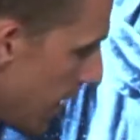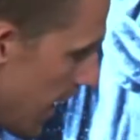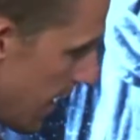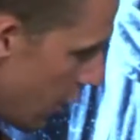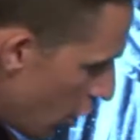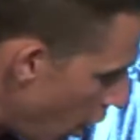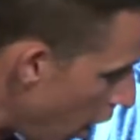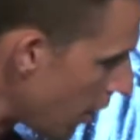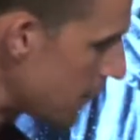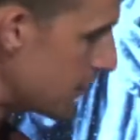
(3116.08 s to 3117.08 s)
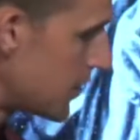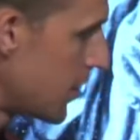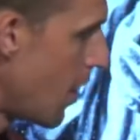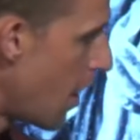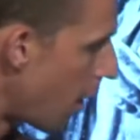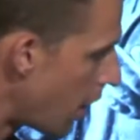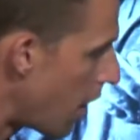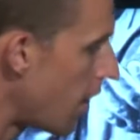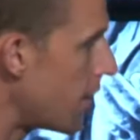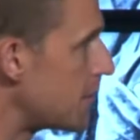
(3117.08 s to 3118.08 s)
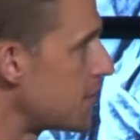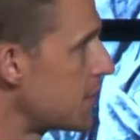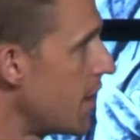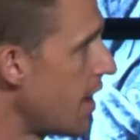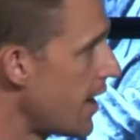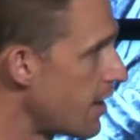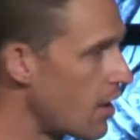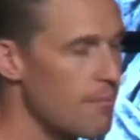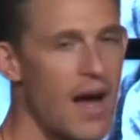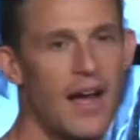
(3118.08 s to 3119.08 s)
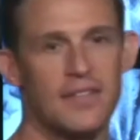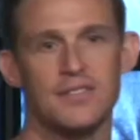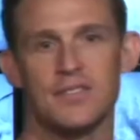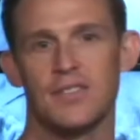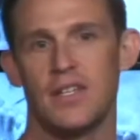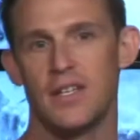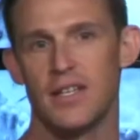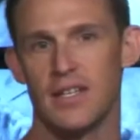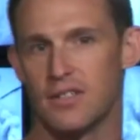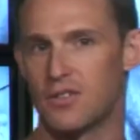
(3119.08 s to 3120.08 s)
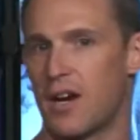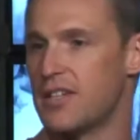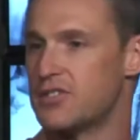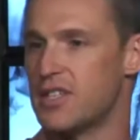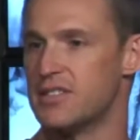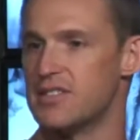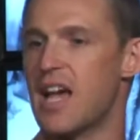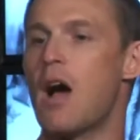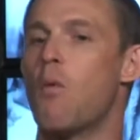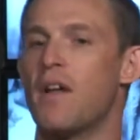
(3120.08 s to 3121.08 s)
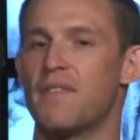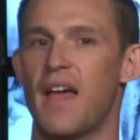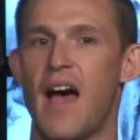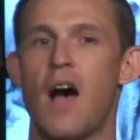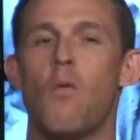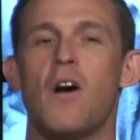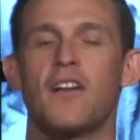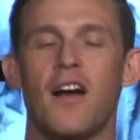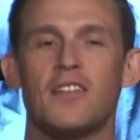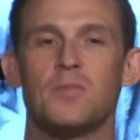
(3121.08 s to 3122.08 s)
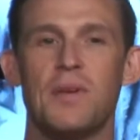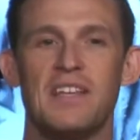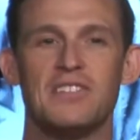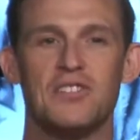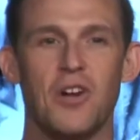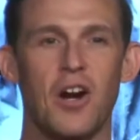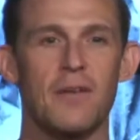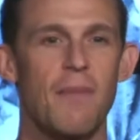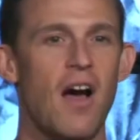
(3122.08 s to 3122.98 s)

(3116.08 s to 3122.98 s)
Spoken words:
it guards our hearts and our minds in Christ Jesus. I want that. I want God's peace guarding my